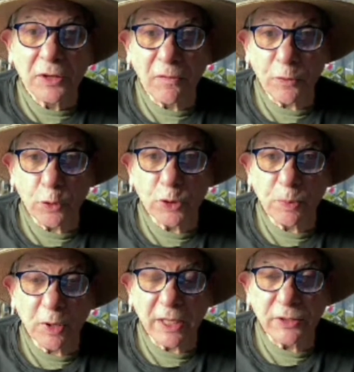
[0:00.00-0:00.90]
the
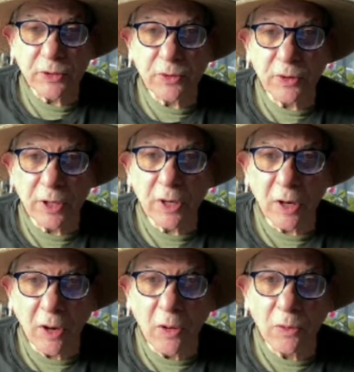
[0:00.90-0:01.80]
first place they're going to
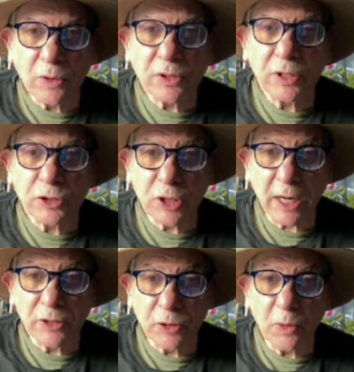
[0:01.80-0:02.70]
go to
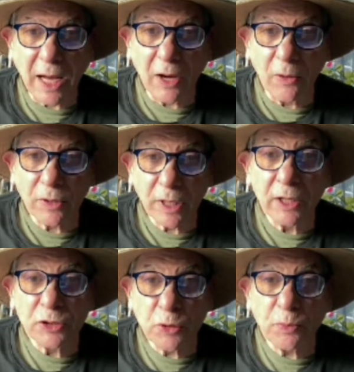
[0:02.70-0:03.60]
check you out
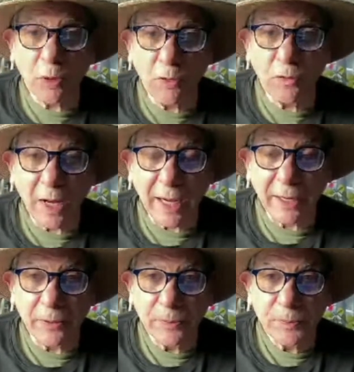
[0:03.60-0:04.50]
is your
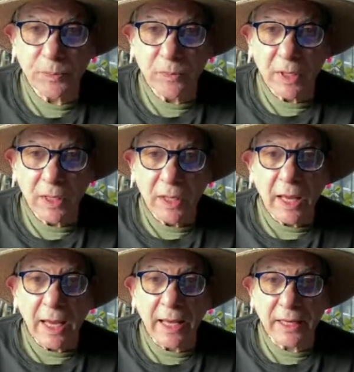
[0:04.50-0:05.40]
profile.
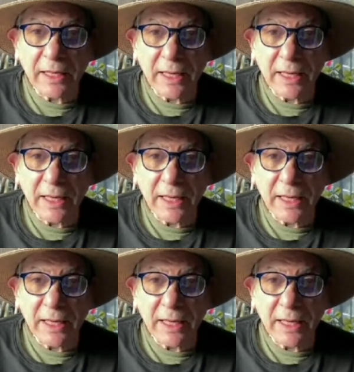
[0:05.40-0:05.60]
And the